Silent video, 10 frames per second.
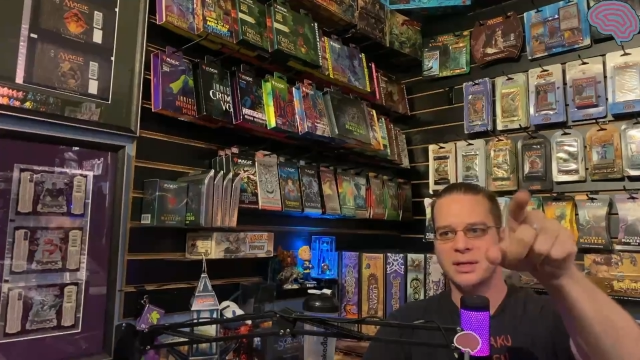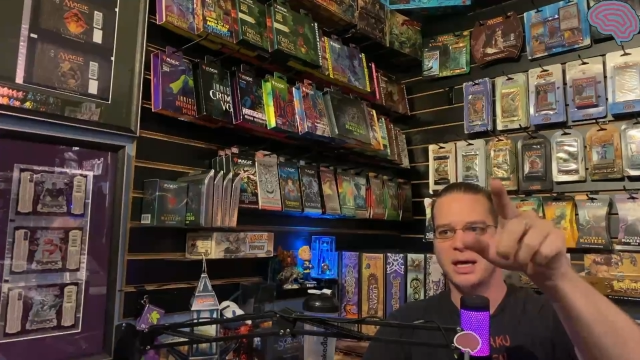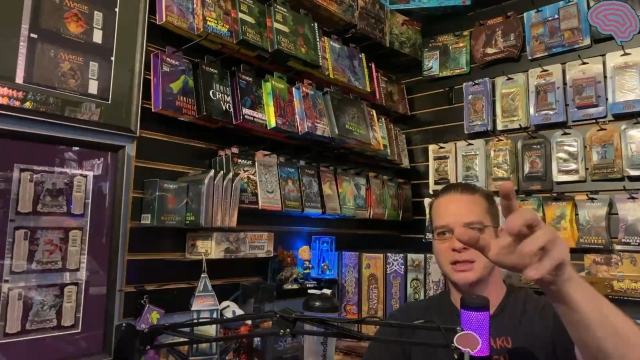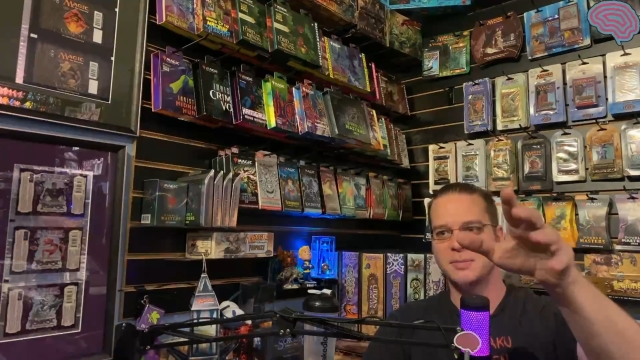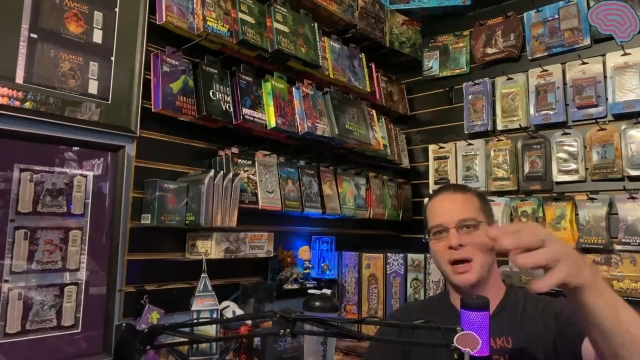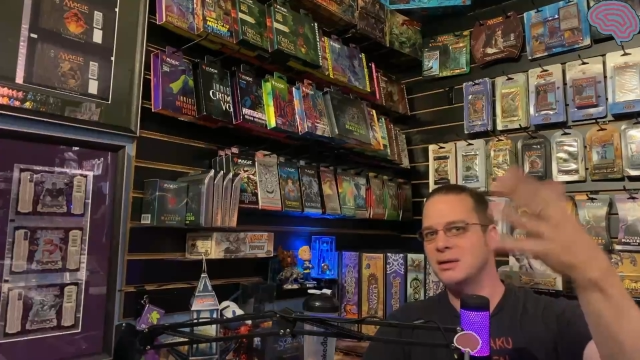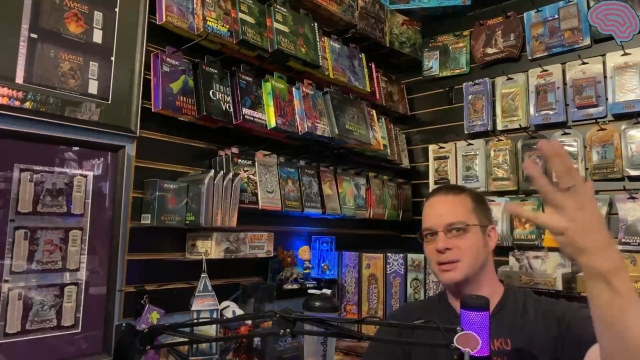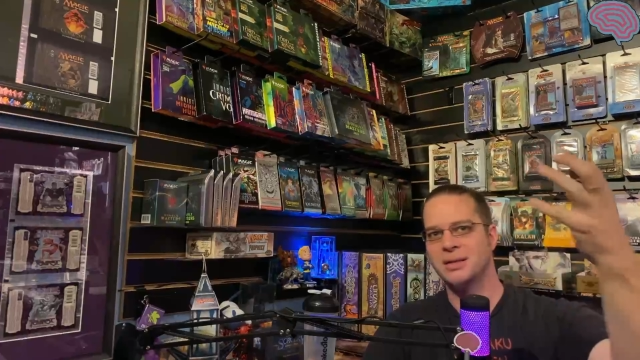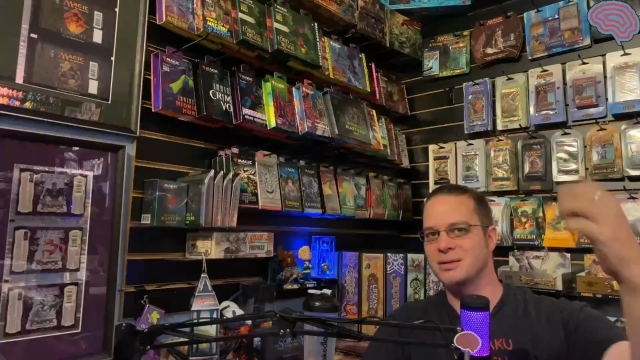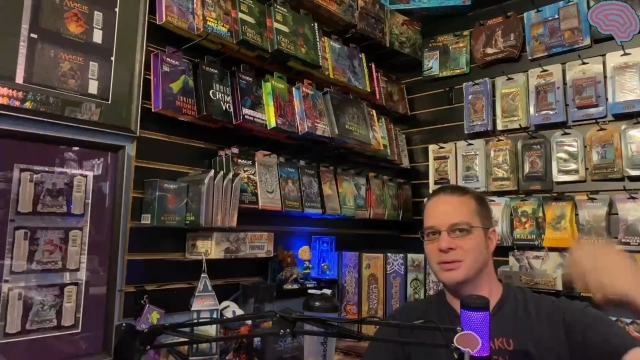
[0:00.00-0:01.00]
text
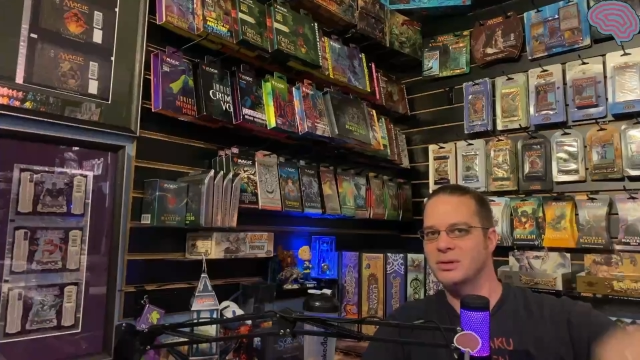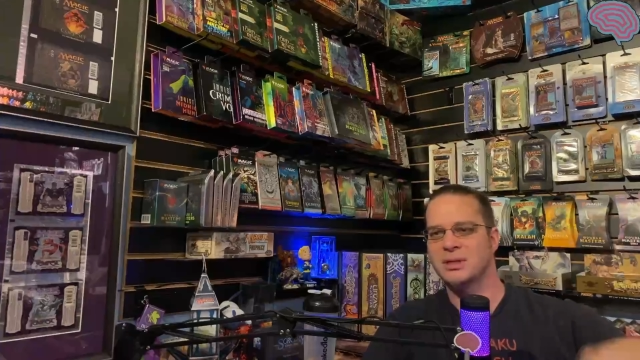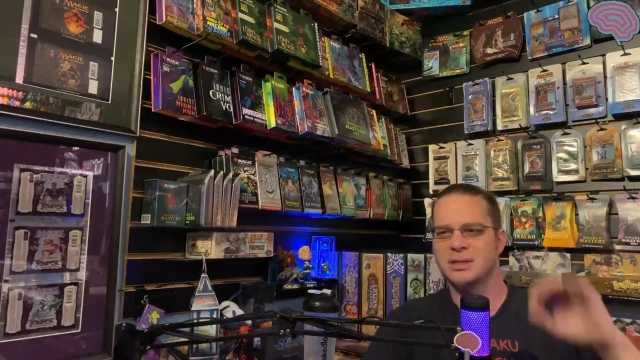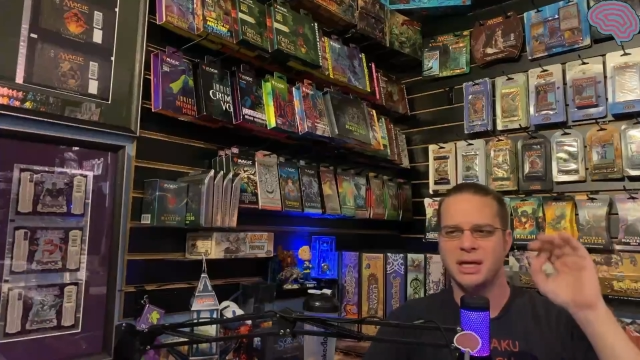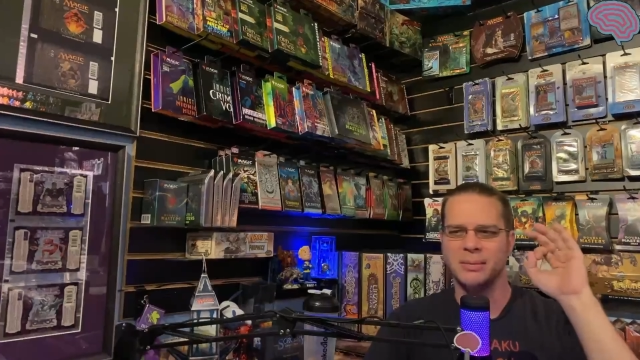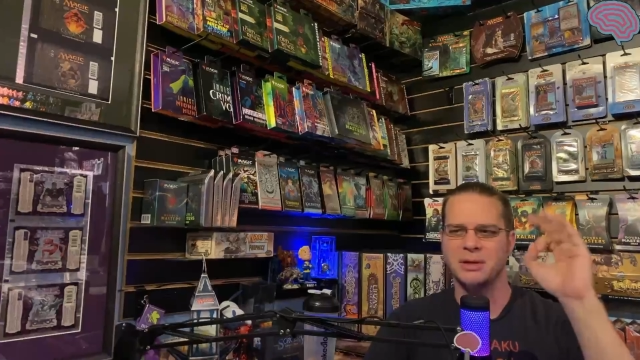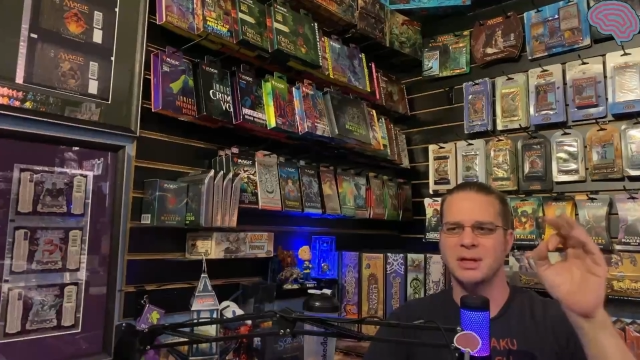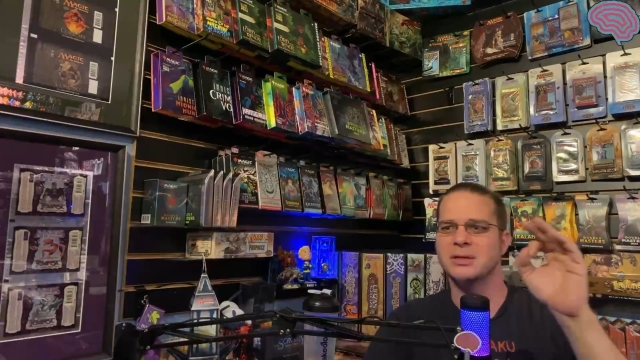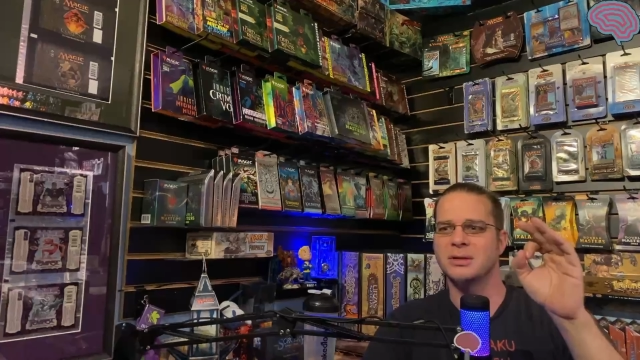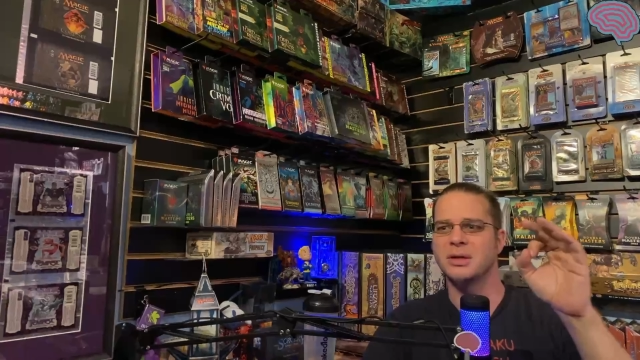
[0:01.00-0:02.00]
box, it doesn't look the same. It
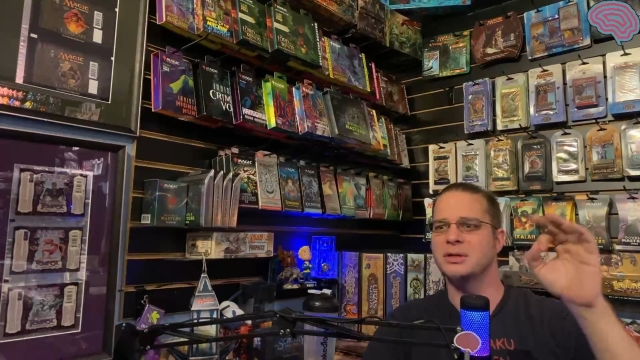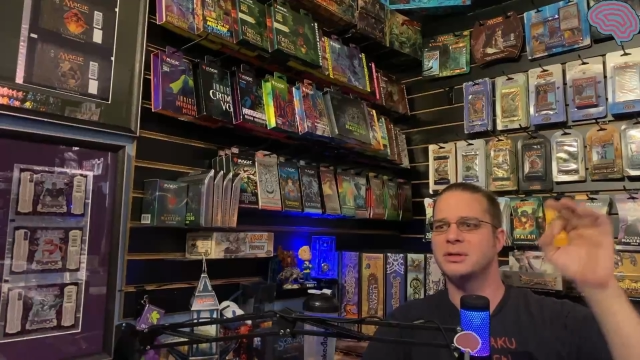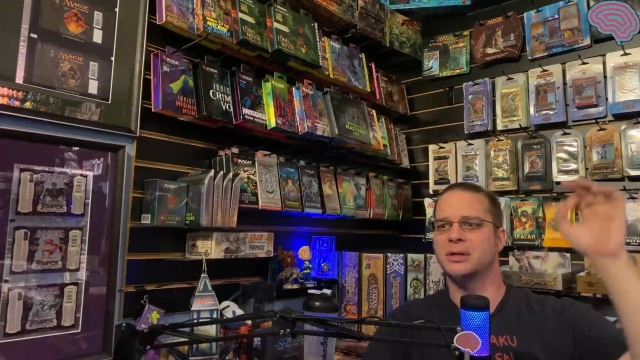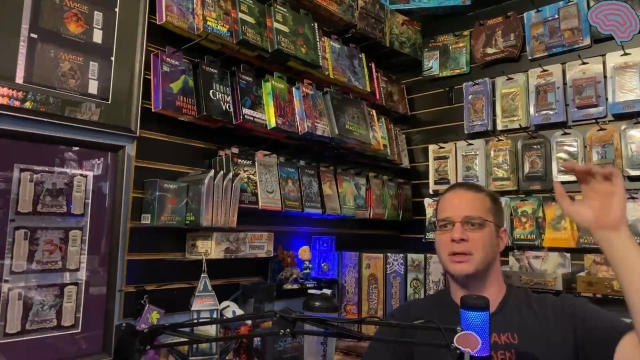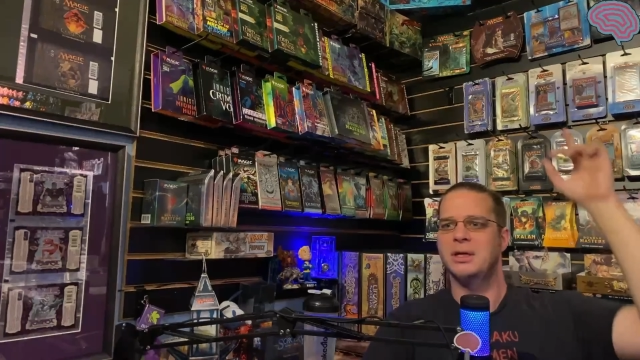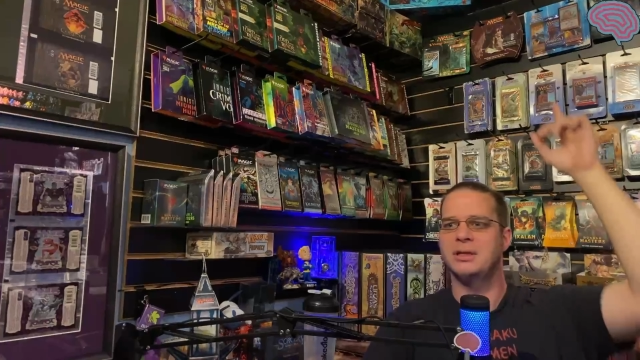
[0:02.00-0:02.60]
doesn't look as good.